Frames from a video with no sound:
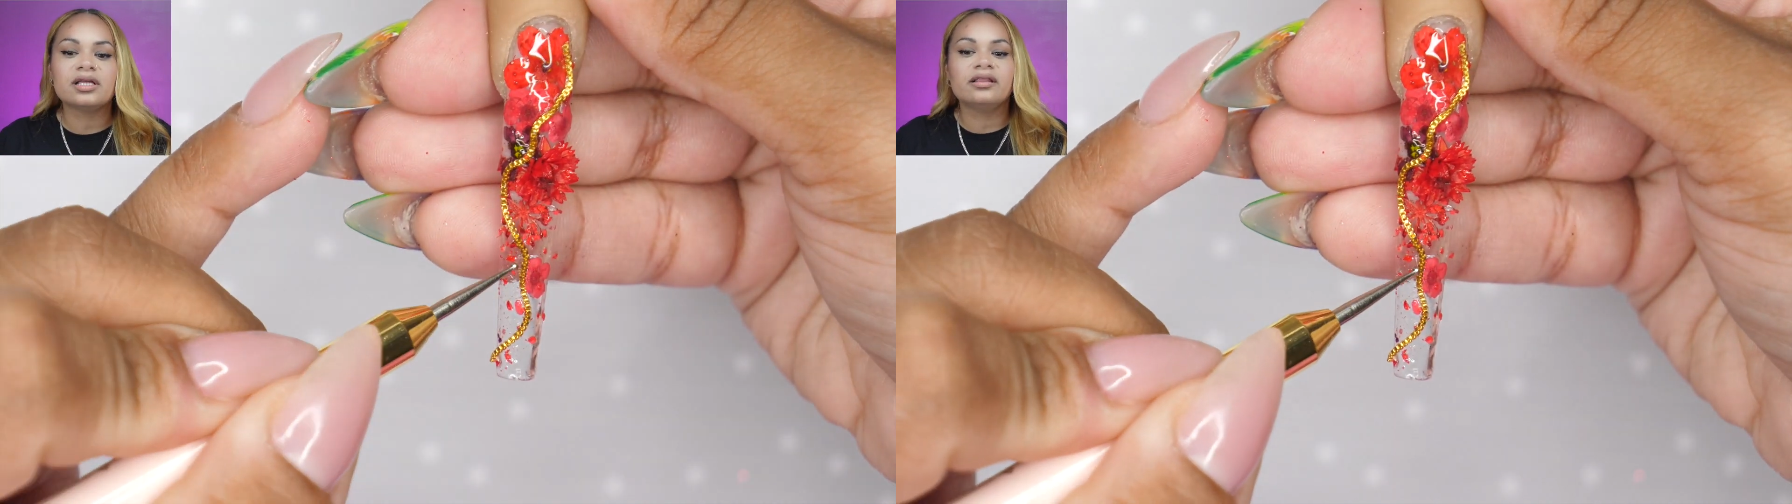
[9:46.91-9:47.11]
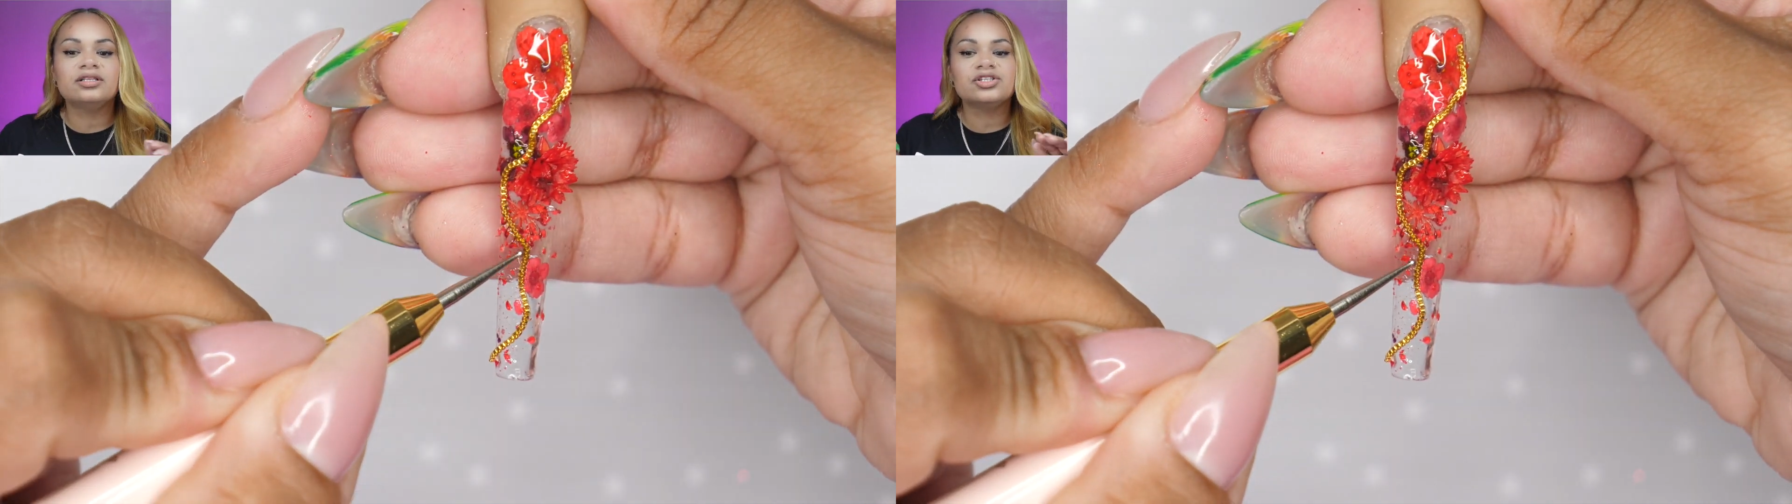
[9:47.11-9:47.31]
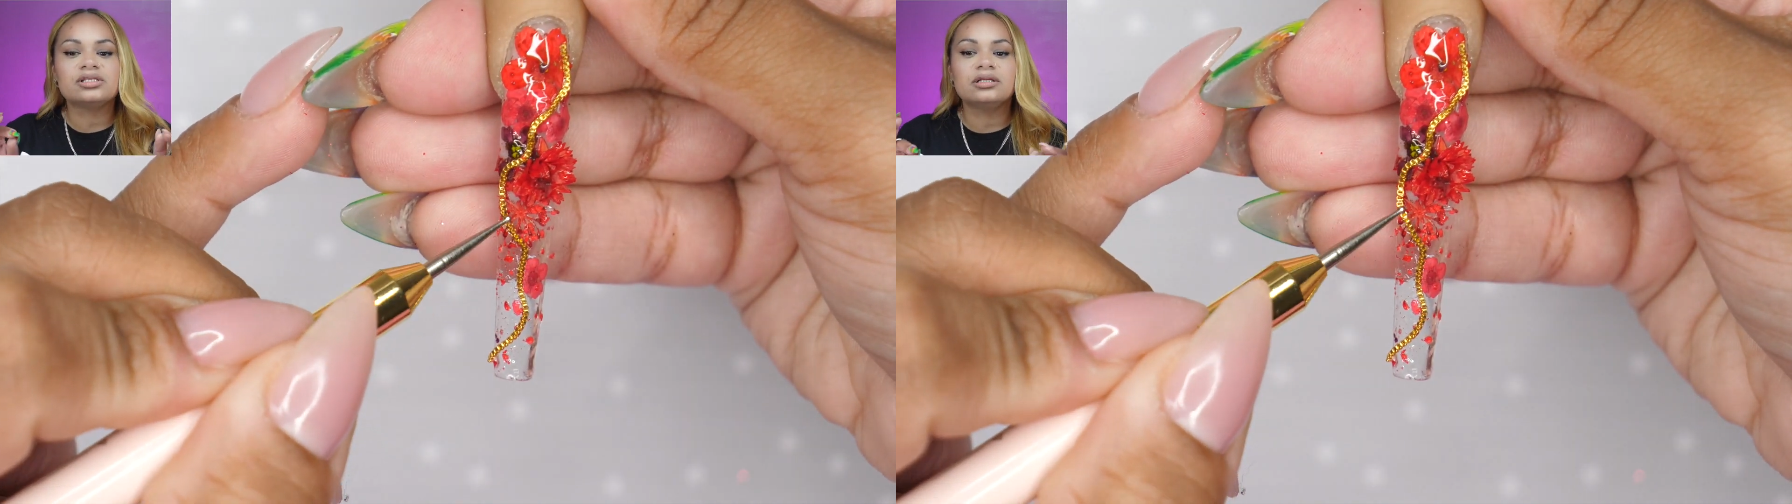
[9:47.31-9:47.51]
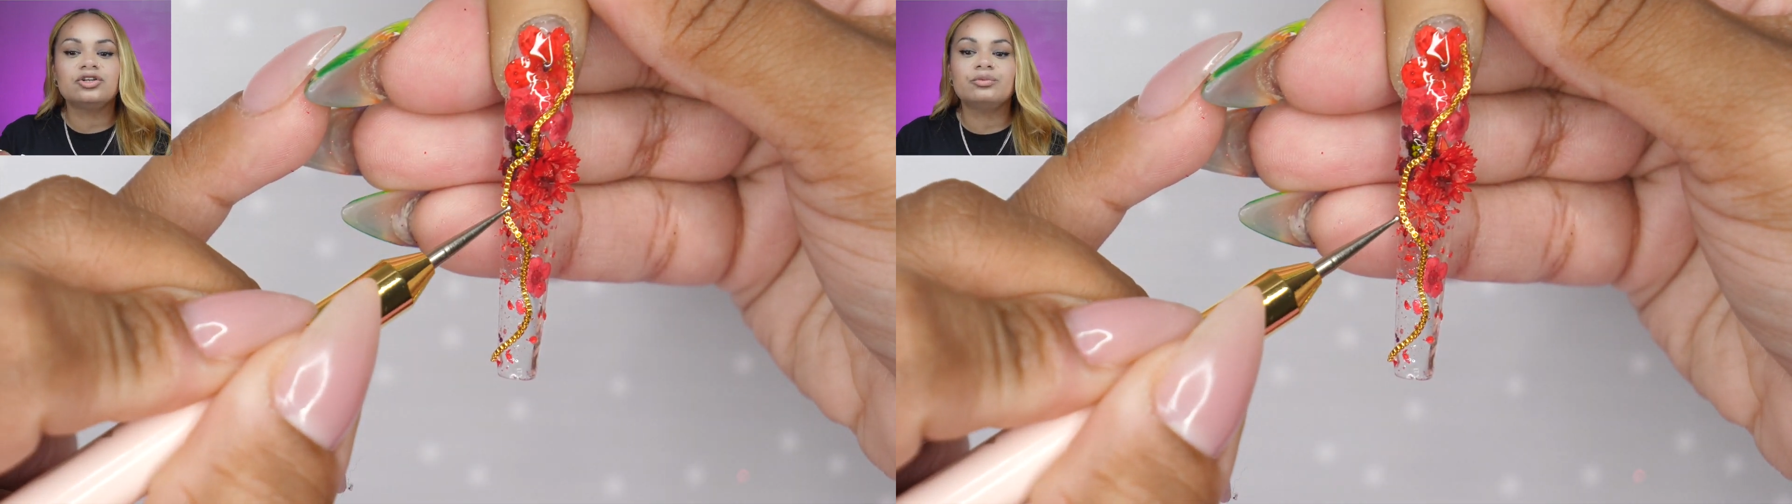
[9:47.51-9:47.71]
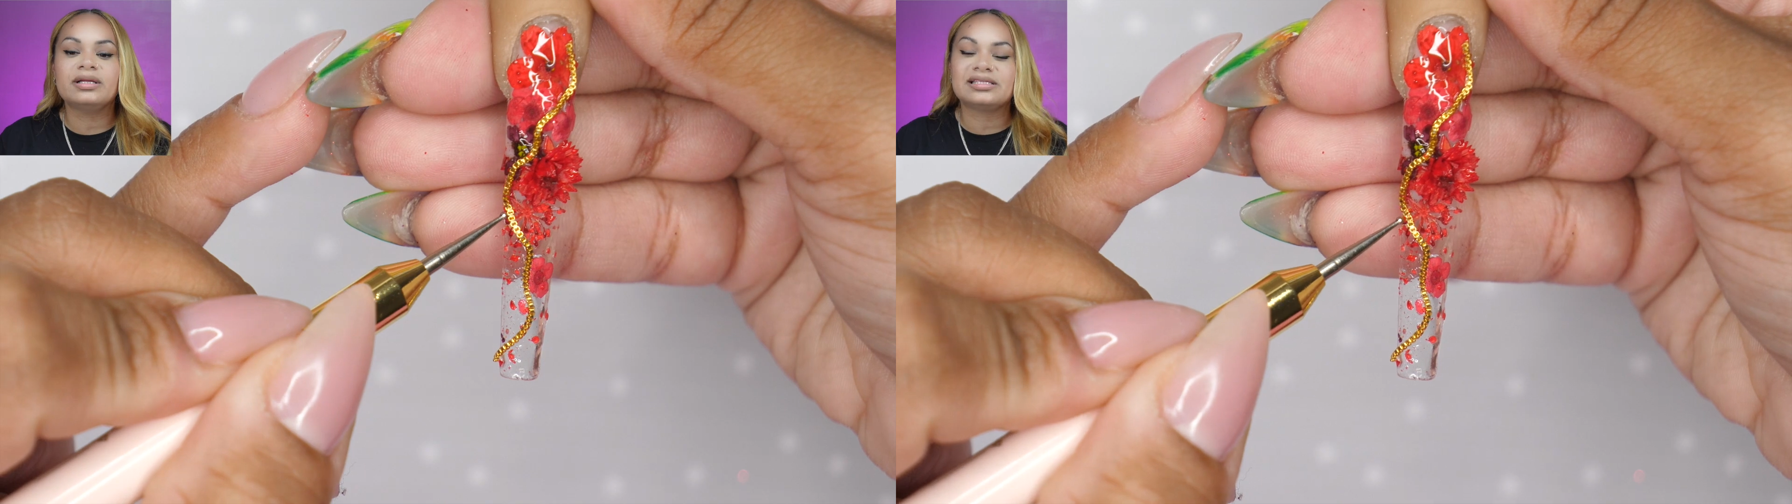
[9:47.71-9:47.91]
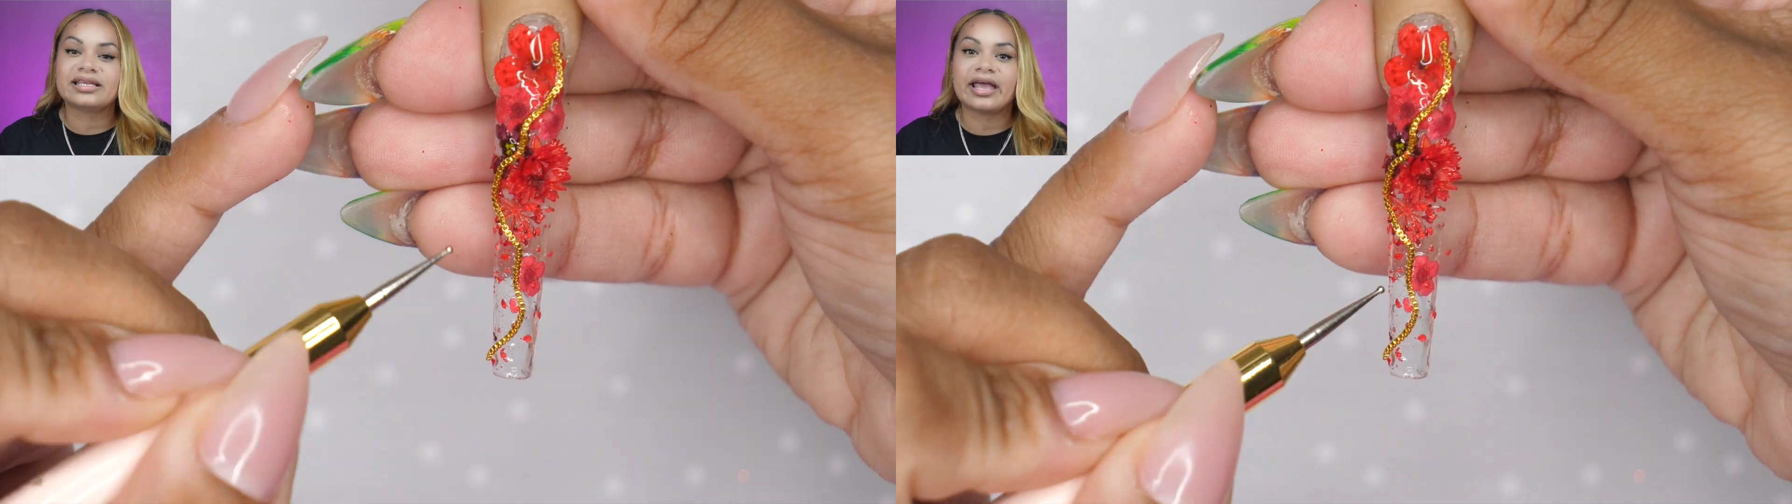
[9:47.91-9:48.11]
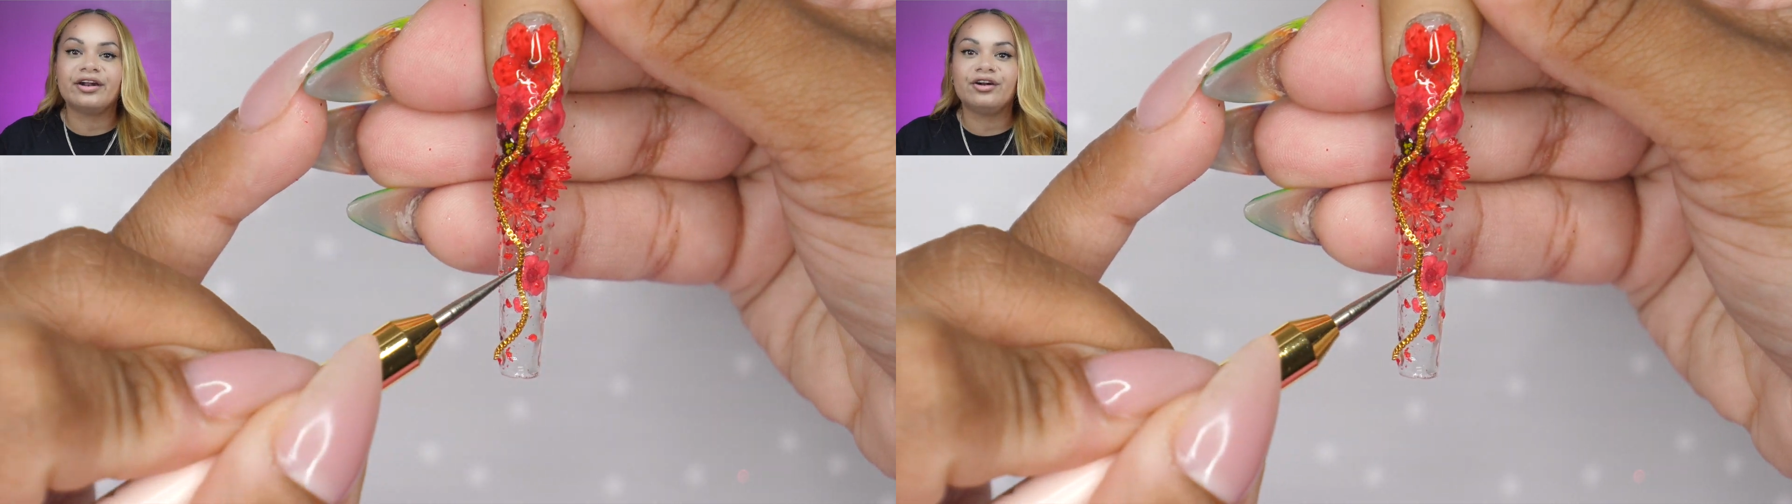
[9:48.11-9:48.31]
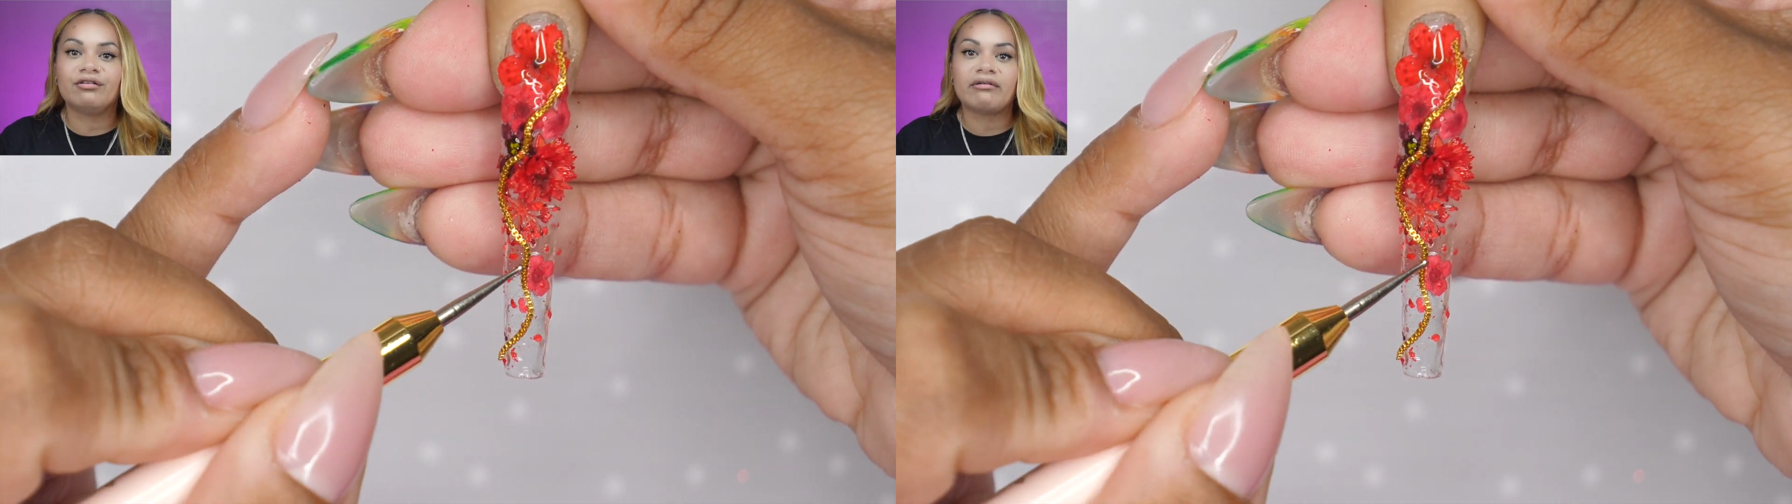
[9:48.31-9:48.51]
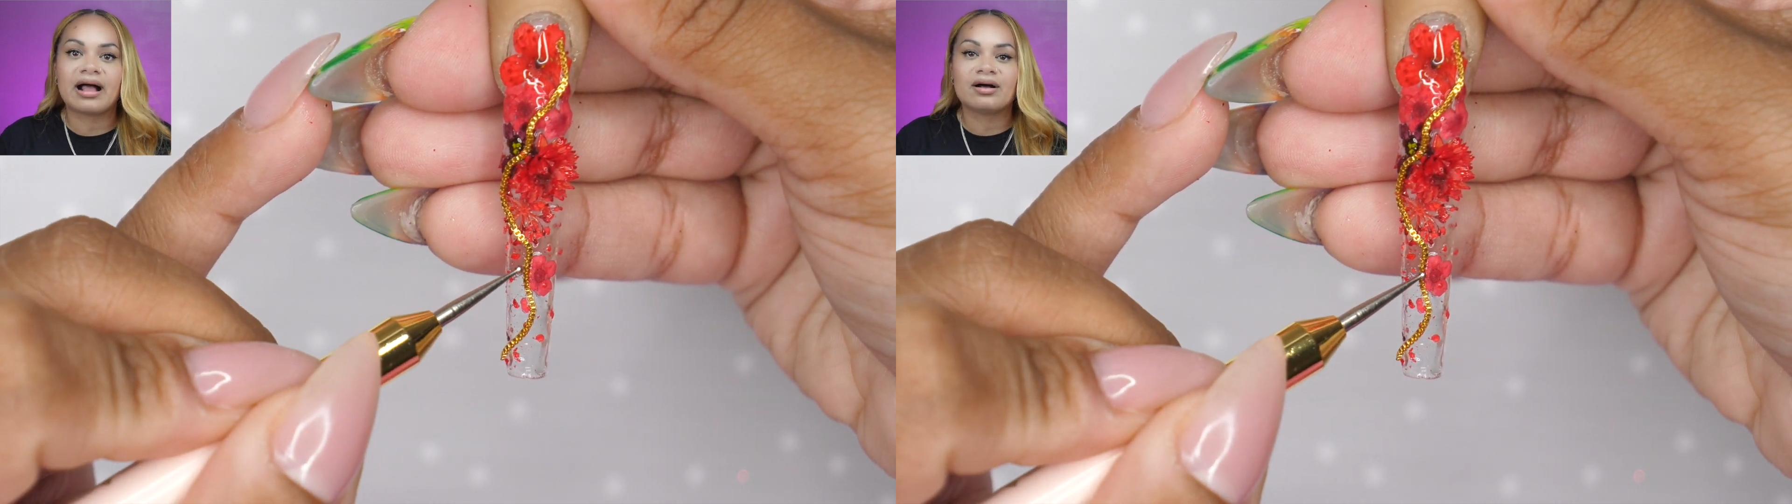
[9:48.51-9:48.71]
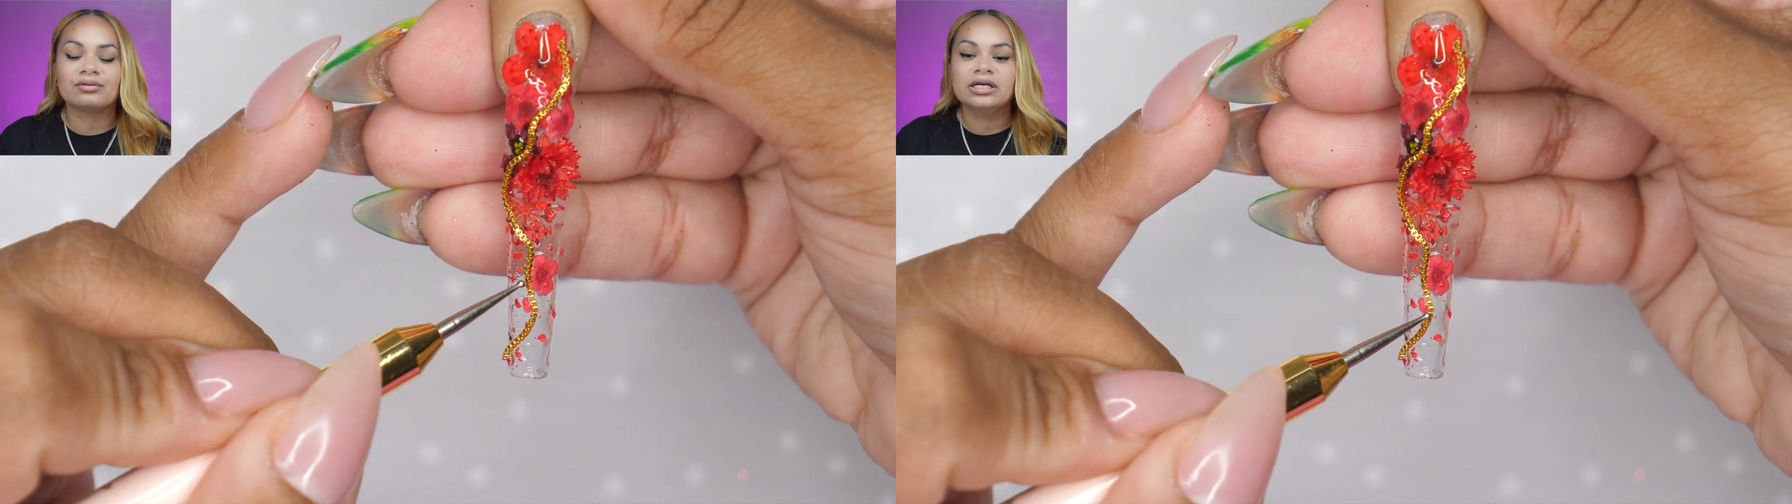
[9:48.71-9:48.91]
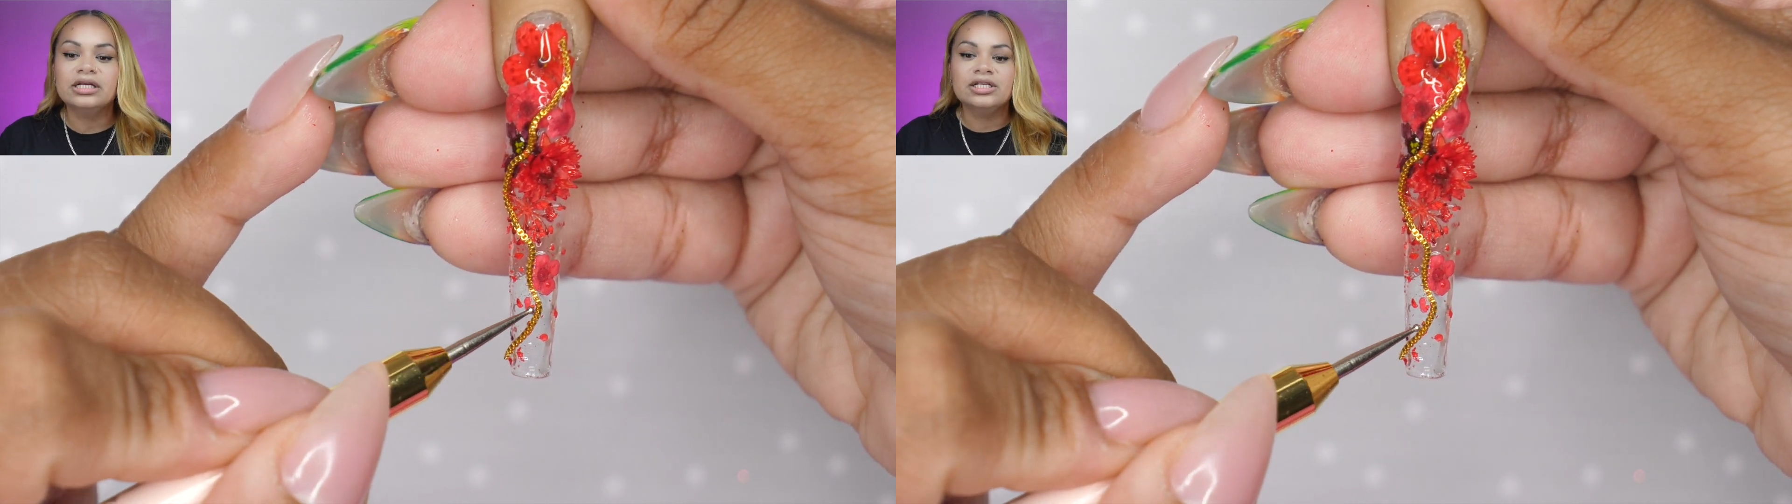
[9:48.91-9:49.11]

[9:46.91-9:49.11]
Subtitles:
and then just a little bit scattered around,